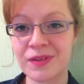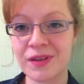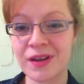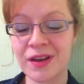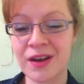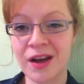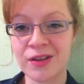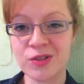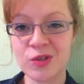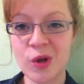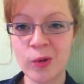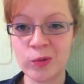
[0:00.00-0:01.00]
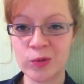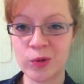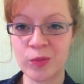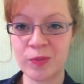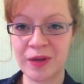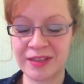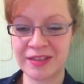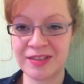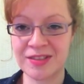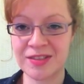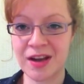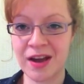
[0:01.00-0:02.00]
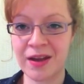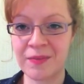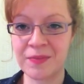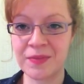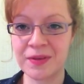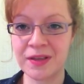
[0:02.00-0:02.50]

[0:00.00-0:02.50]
and our soul group at this time.